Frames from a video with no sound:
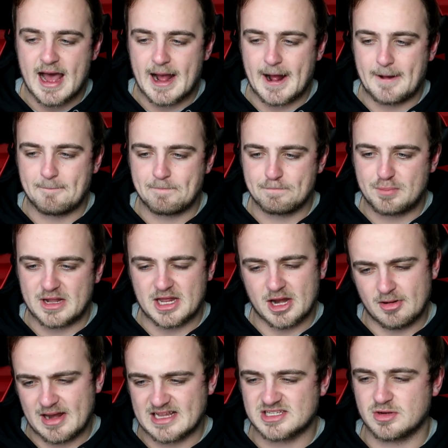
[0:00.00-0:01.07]
But,
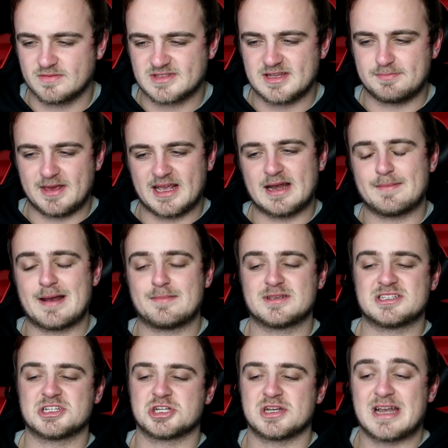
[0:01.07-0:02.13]
Leicester obviously being in a better
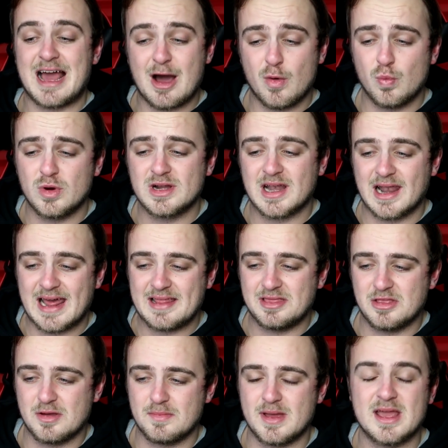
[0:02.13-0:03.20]
position now would
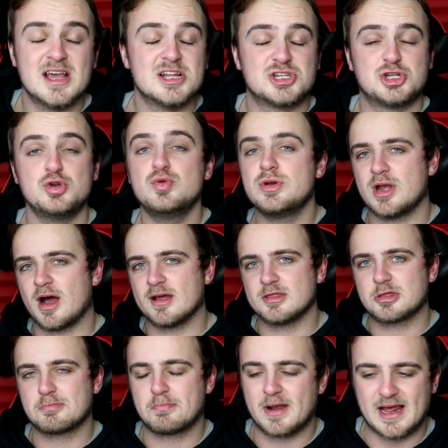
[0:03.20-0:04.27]
lend them to
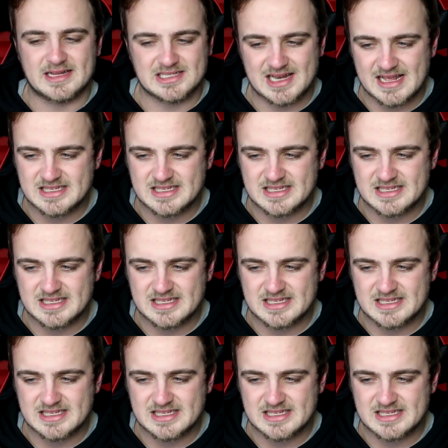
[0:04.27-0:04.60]
9th place.